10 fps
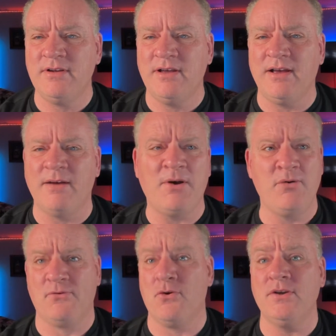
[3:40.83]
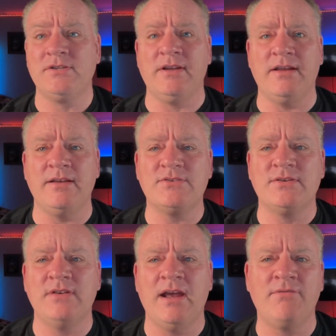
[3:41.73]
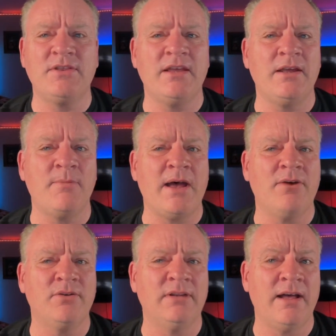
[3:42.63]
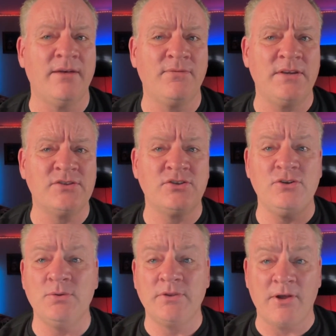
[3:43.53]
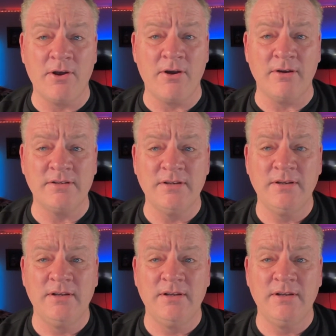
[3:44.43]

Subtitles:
Oh, of course it is. Everything about love is to do with the heart.